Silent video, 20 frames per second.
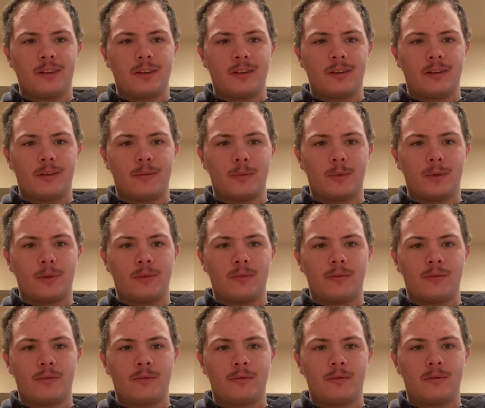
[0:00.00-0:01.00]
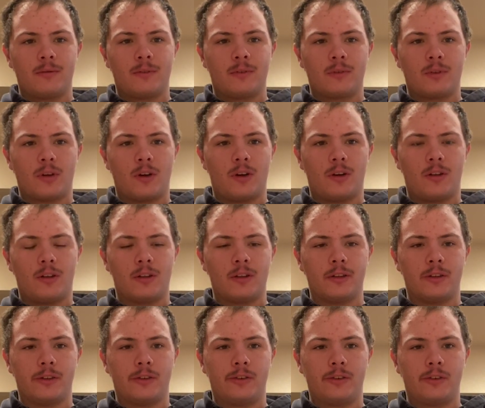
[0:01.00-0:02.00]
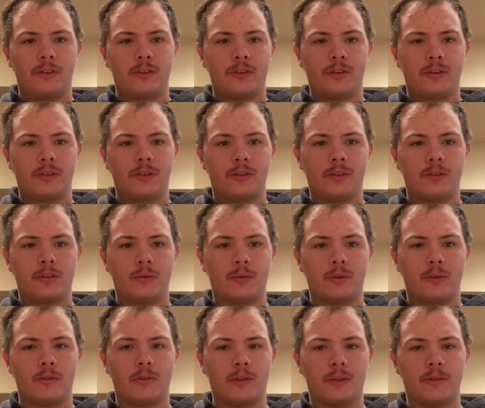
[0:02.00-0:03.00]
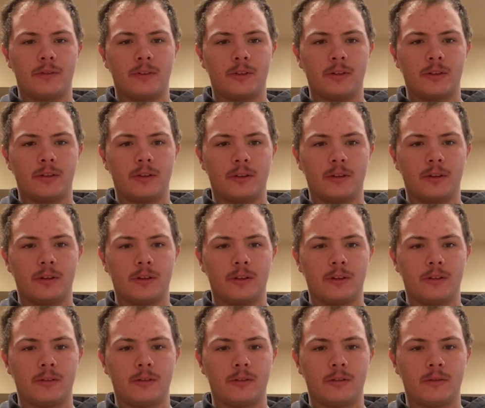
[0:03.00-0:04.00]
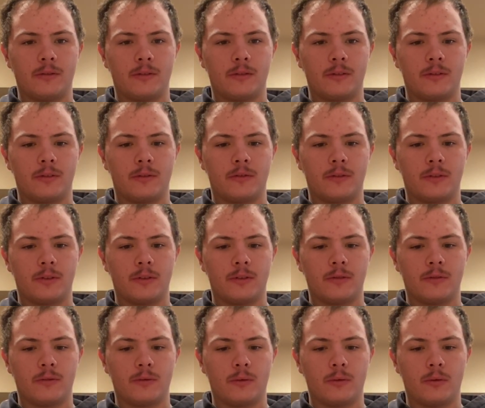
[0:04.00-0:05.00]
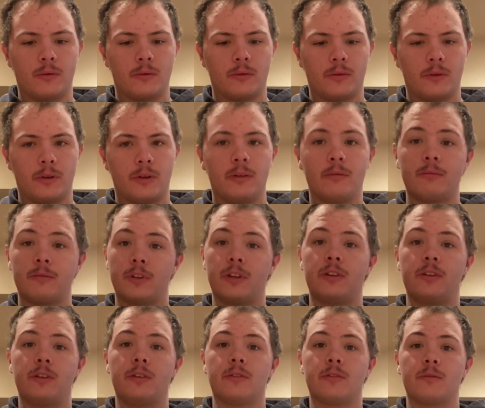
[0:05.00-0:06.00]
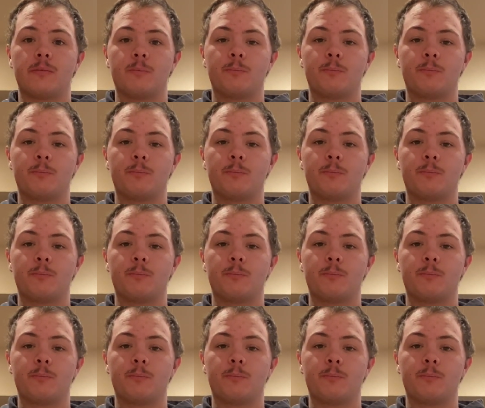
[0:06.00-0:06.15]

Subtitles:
And then college, 12, 11, 10, 9, 8, 7, 6, 5, 12, 3, yeah, 10 years.